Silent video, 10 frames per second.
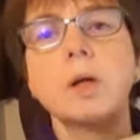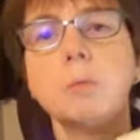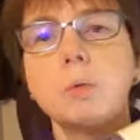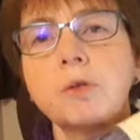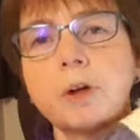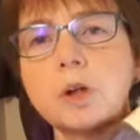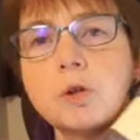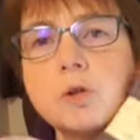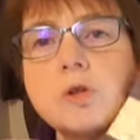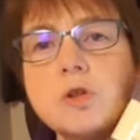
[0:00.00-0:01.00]
But what I
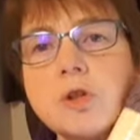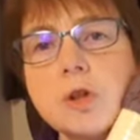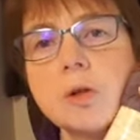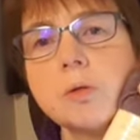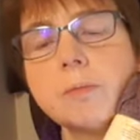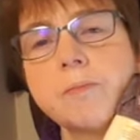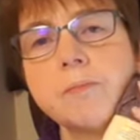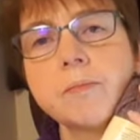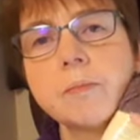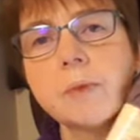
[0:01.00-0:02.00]
could do
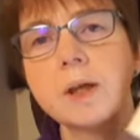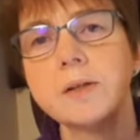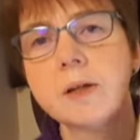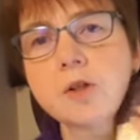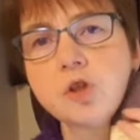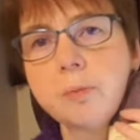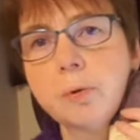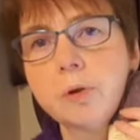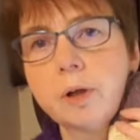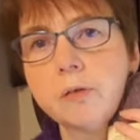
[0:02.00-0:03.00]
is actually
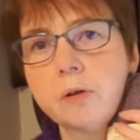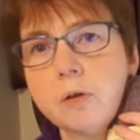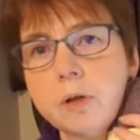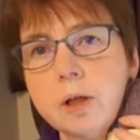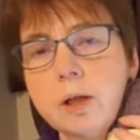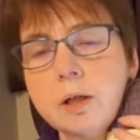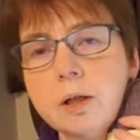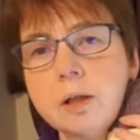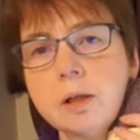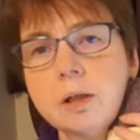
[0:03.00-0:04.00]
put that on the
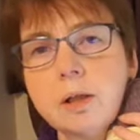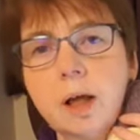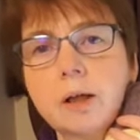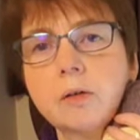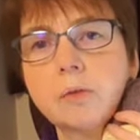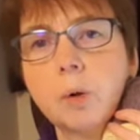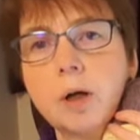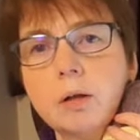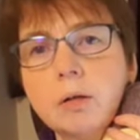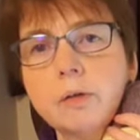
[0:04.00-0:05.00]
neck as
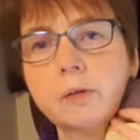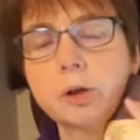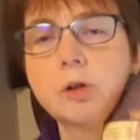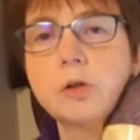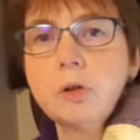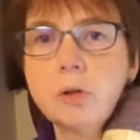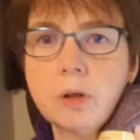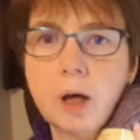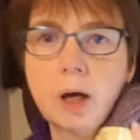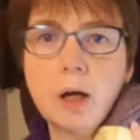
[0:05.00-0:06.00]
well, so I could do
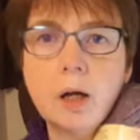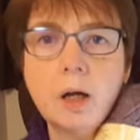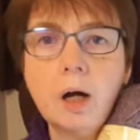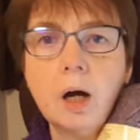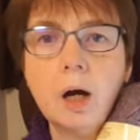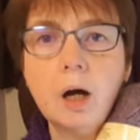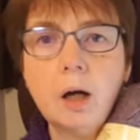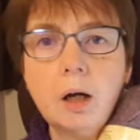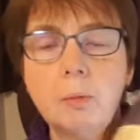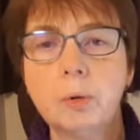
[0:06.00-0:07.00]
that.
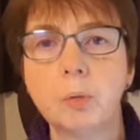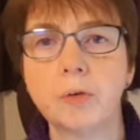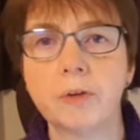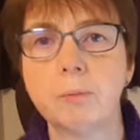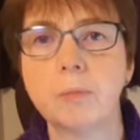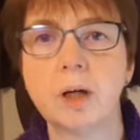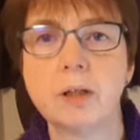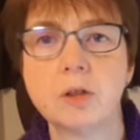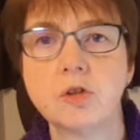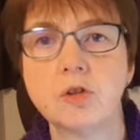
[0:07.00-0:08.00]
But what I'm
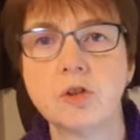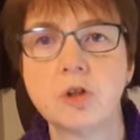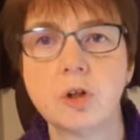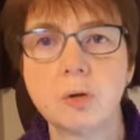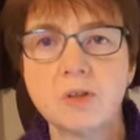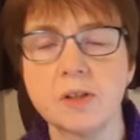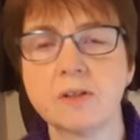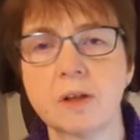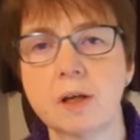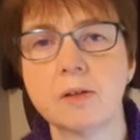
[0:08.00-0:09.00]
minded to do, as I
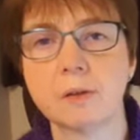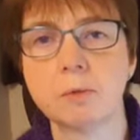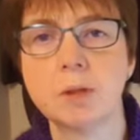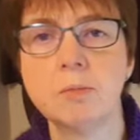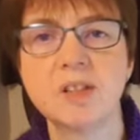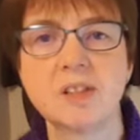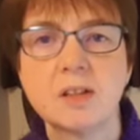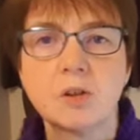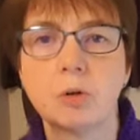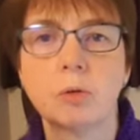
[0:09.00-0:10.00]
say, is I'm going to miss the
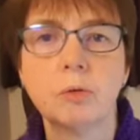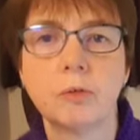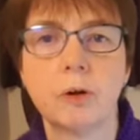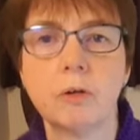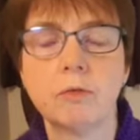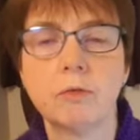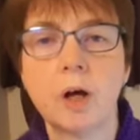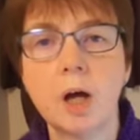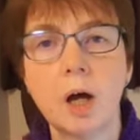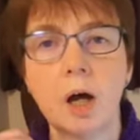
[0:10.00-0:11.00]
toggles off,
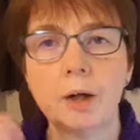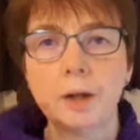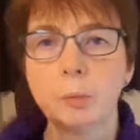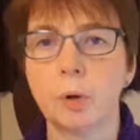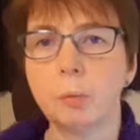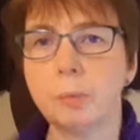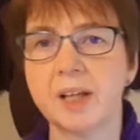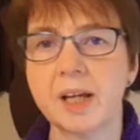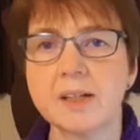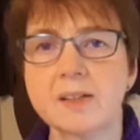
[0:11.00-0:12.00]
and I'll probably
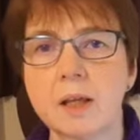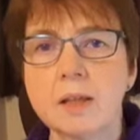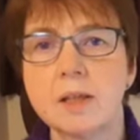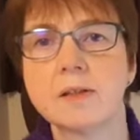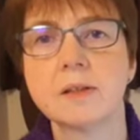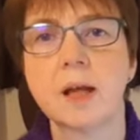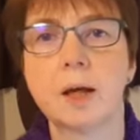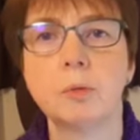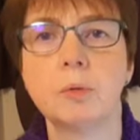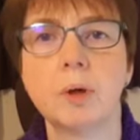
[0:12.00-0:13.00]
extend this
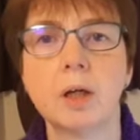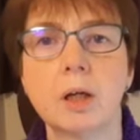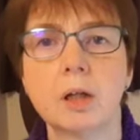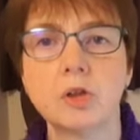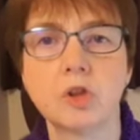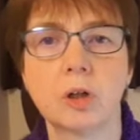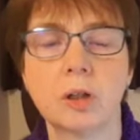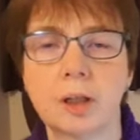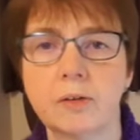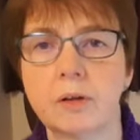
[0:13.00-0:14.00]
down a bit and try and
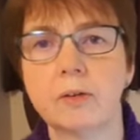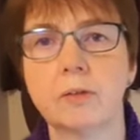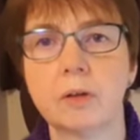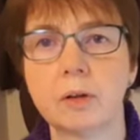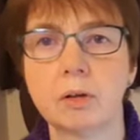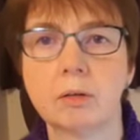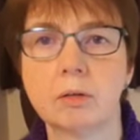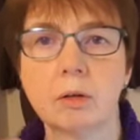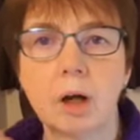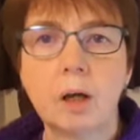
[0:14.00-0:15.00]
get it to
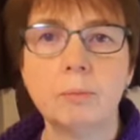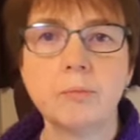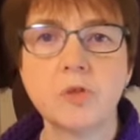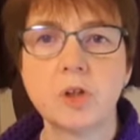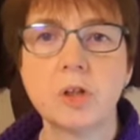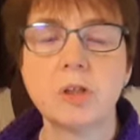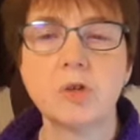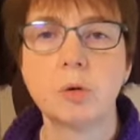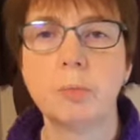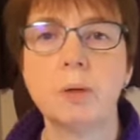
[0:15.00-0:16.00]
turn
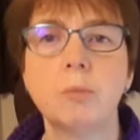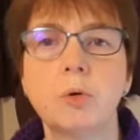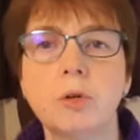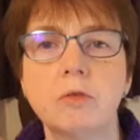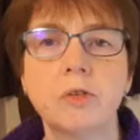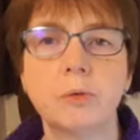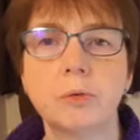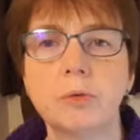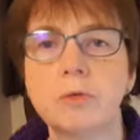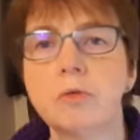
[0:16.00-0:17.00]
into a bit more of a
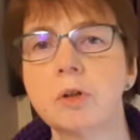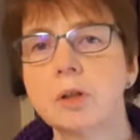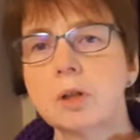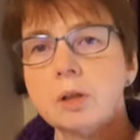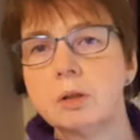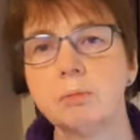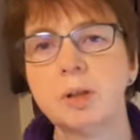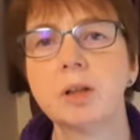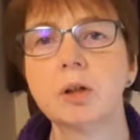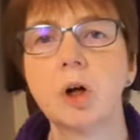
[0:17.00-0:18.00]
sort of
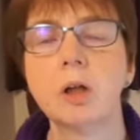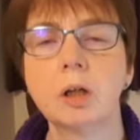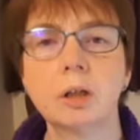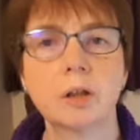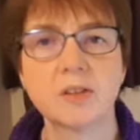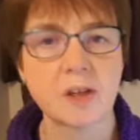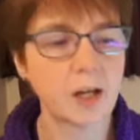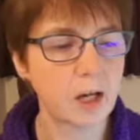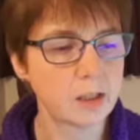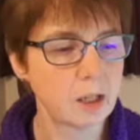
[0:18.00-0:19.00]
bigger collar, because I
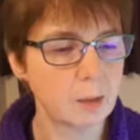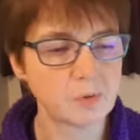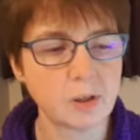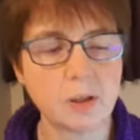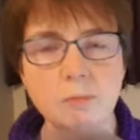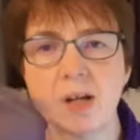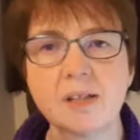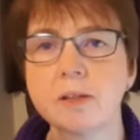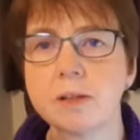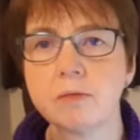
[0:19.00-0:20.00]
had absolutely
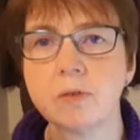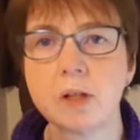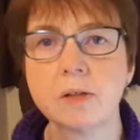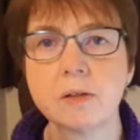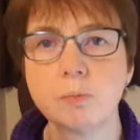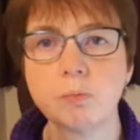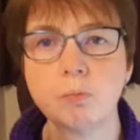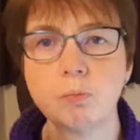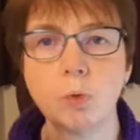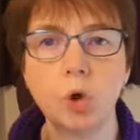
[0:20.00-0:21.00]
masses of this
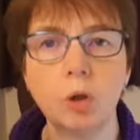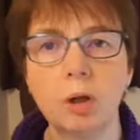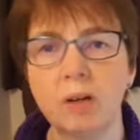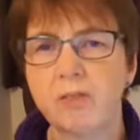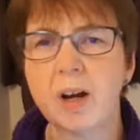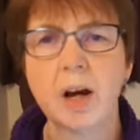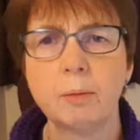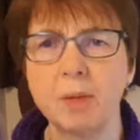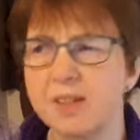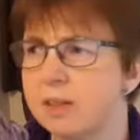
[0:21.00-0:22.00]
wool. In fact, I had
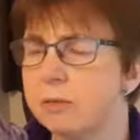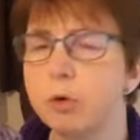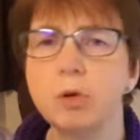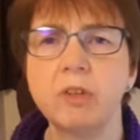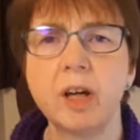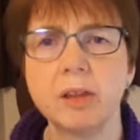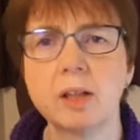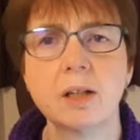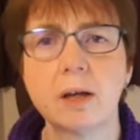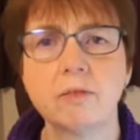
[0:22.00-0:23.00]
masses of all of it, I
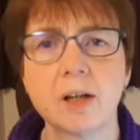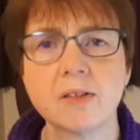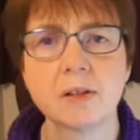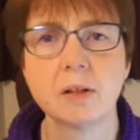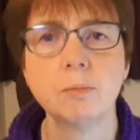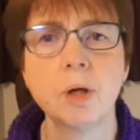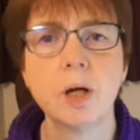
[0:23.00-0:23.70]
think, left last time.